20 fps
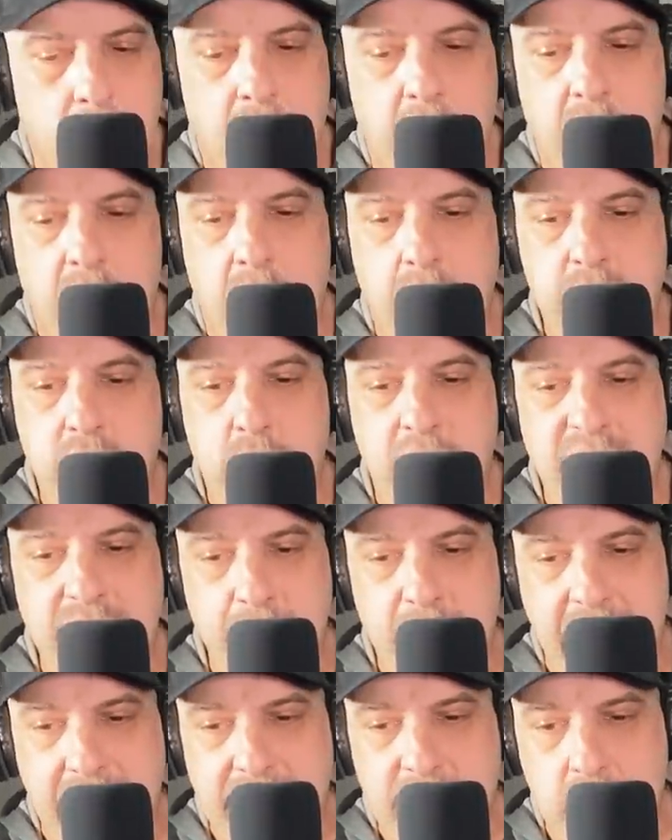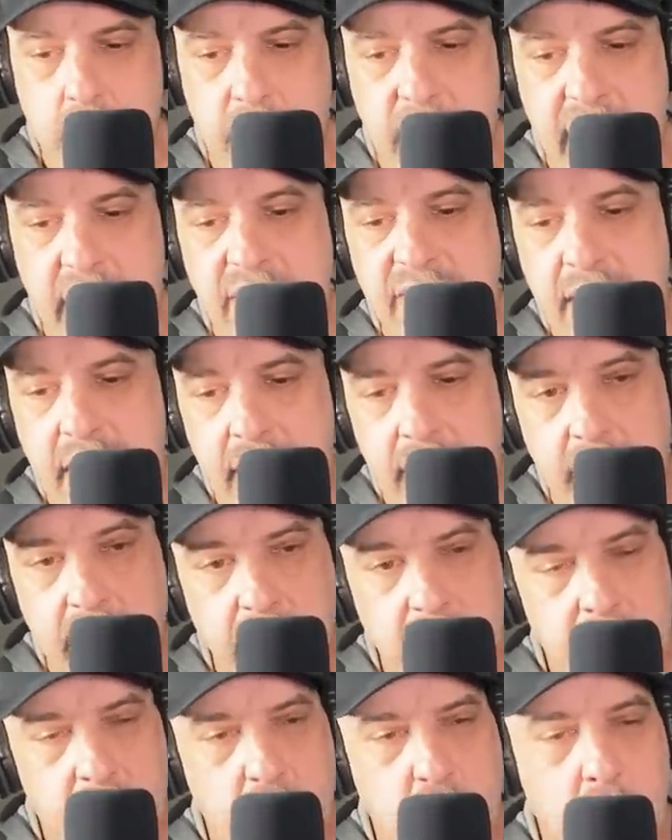Uh, so he passed away, and then
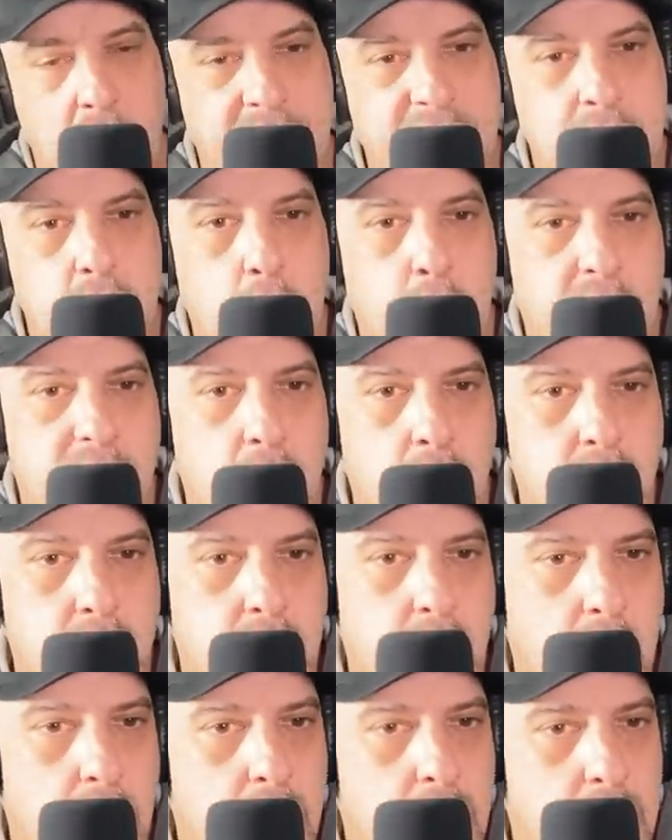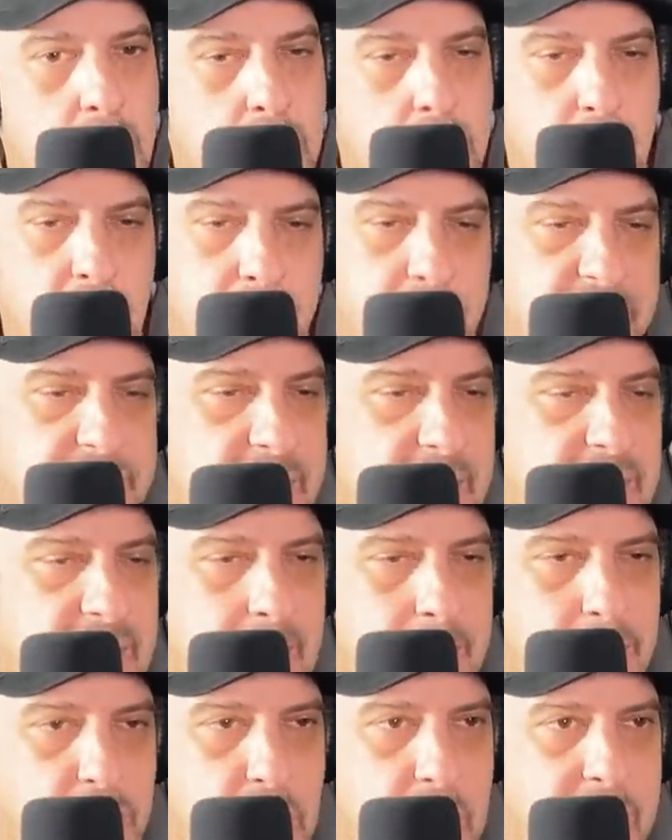Johnny Glorioso, who went by the
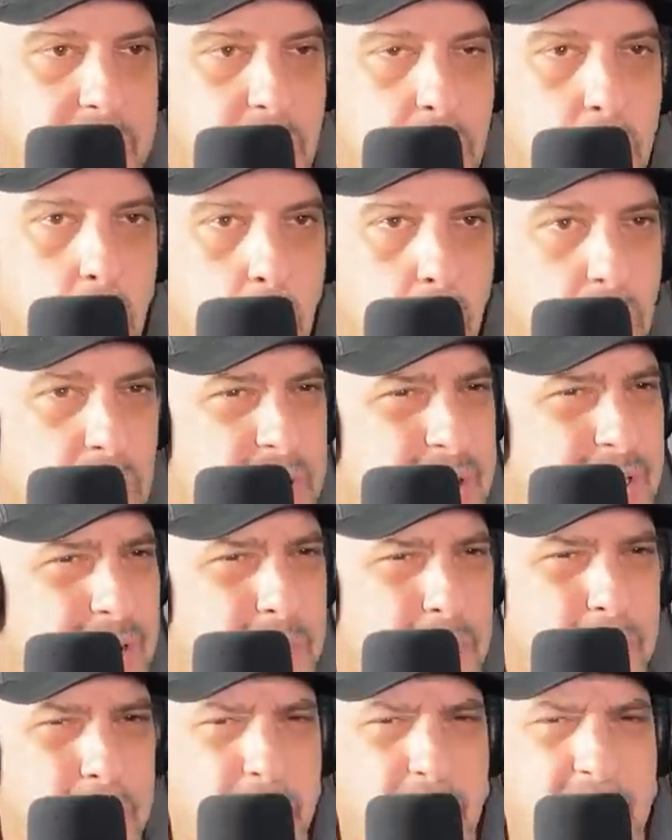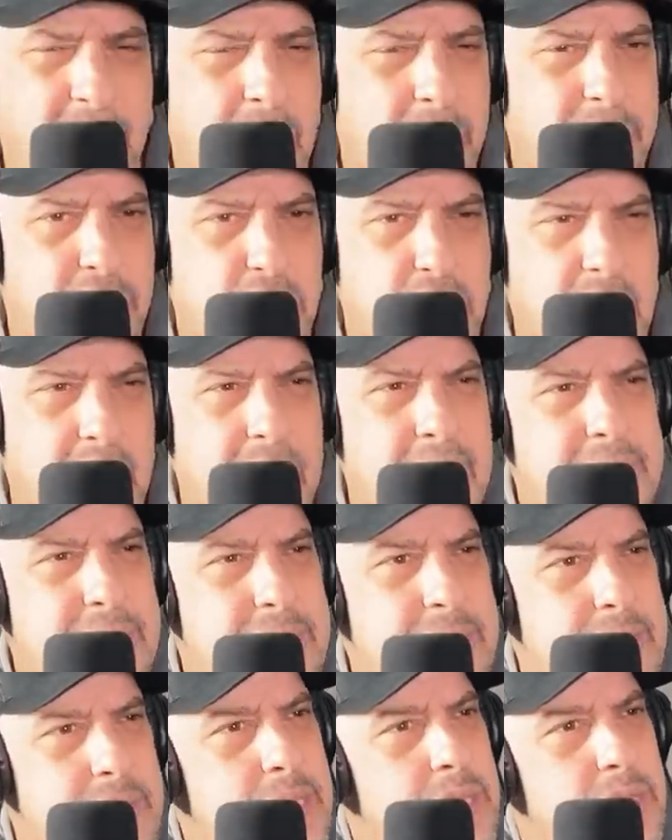nickname Johnny Glory or Harry
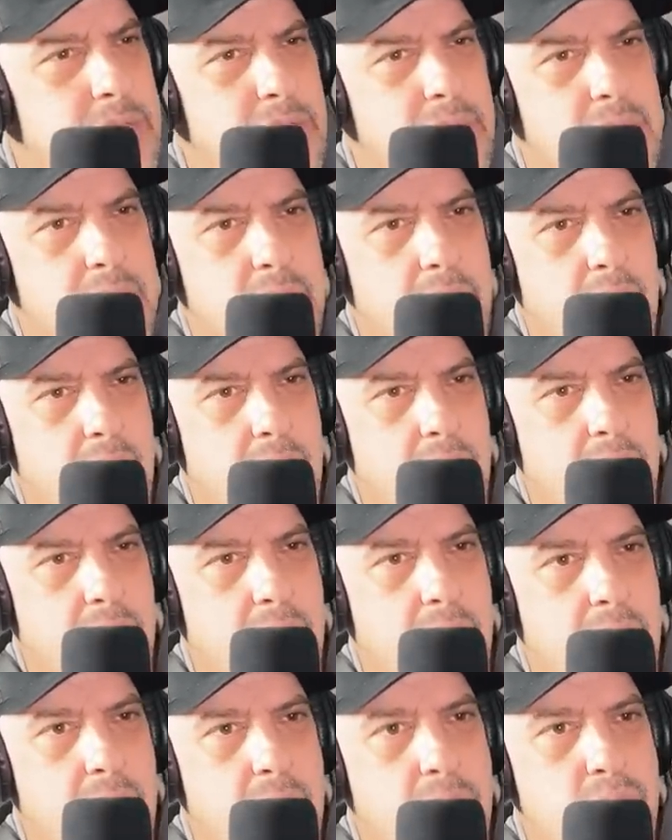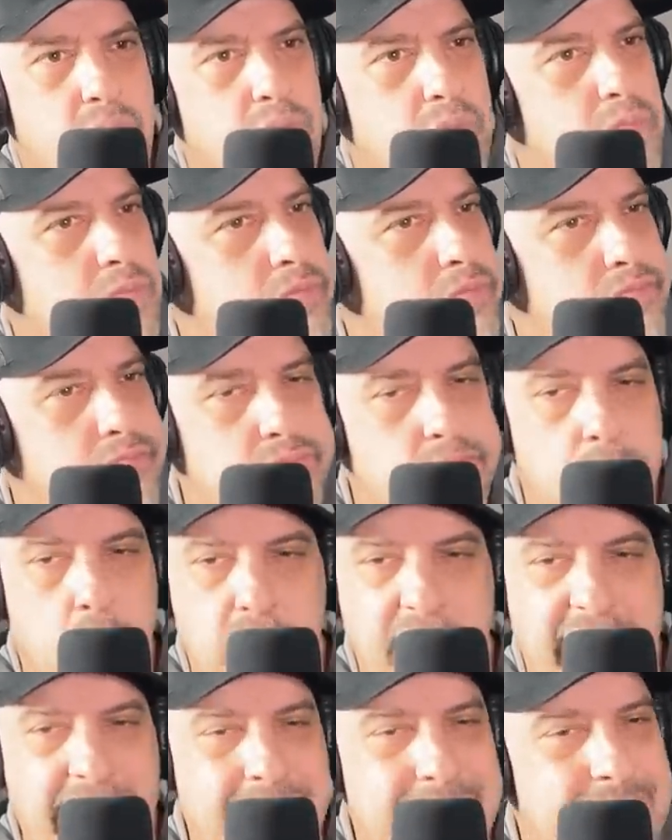Johns, uh,
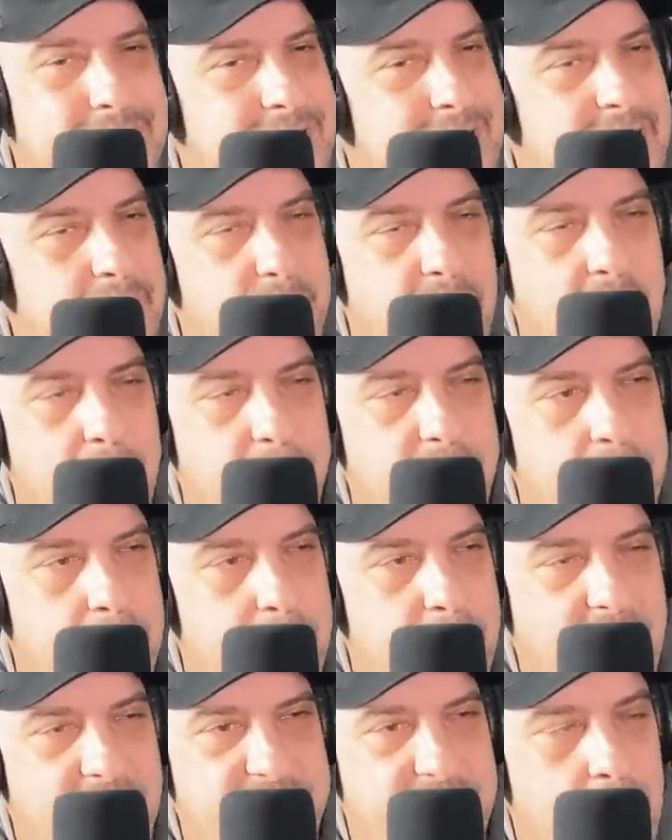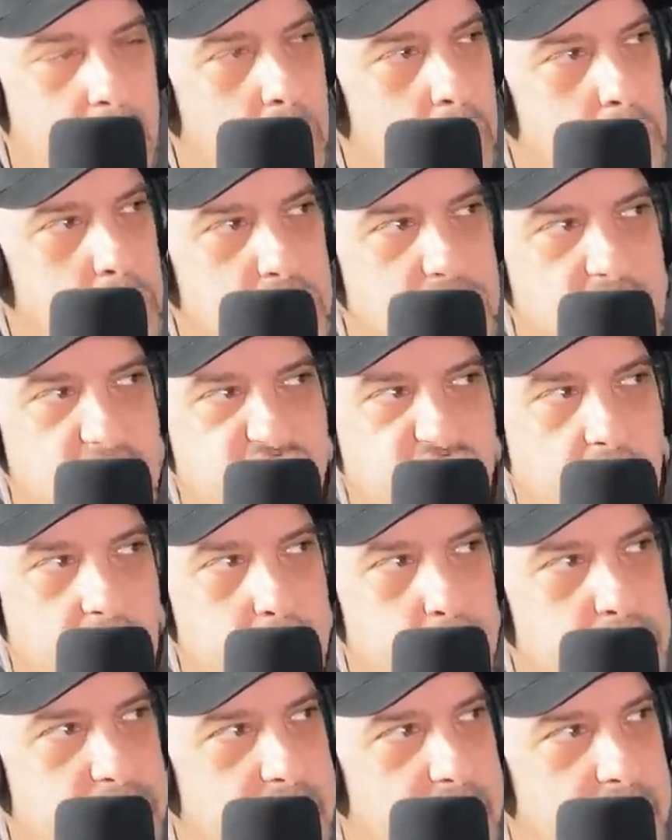Kansas City mob, Mafia OG, drug
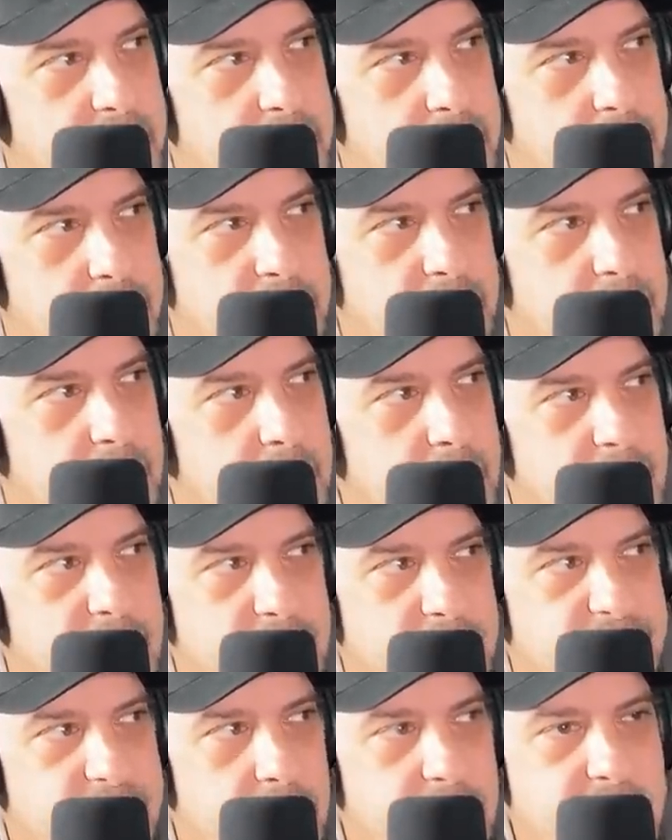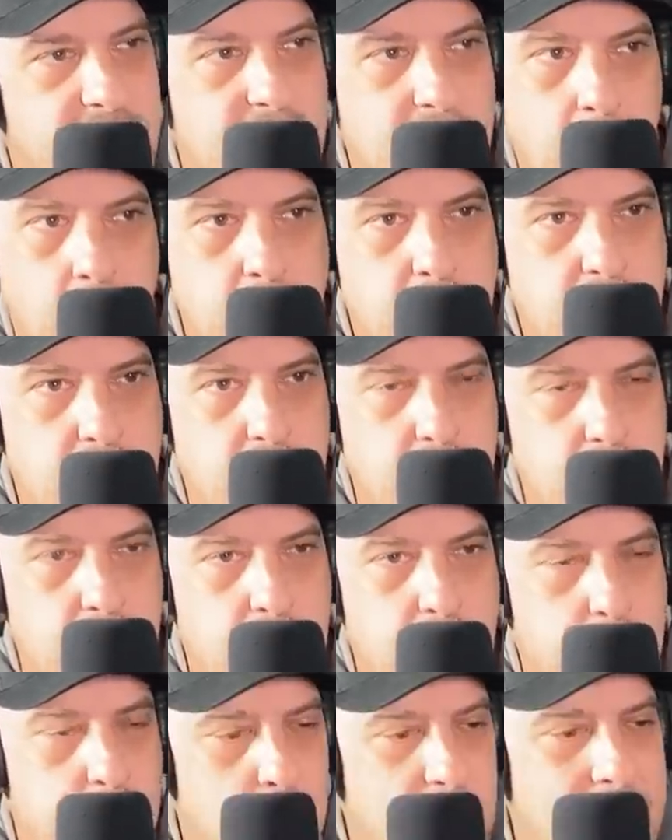lieutenant, very close to the
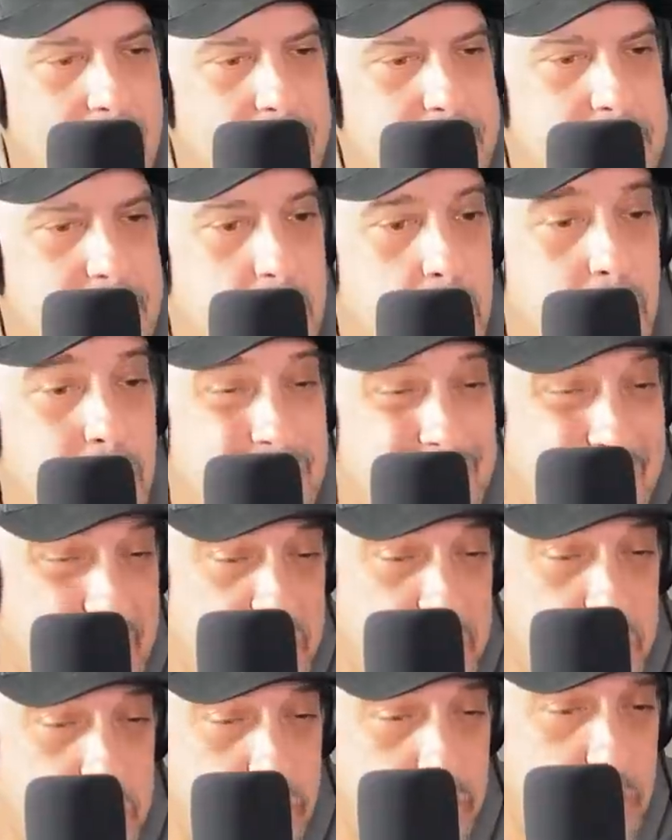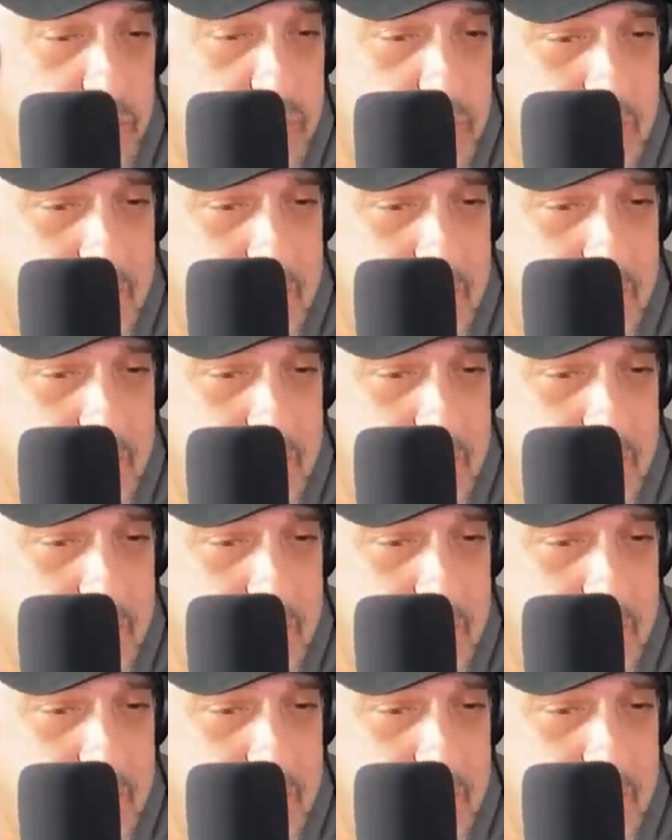two guys that are alleged to run the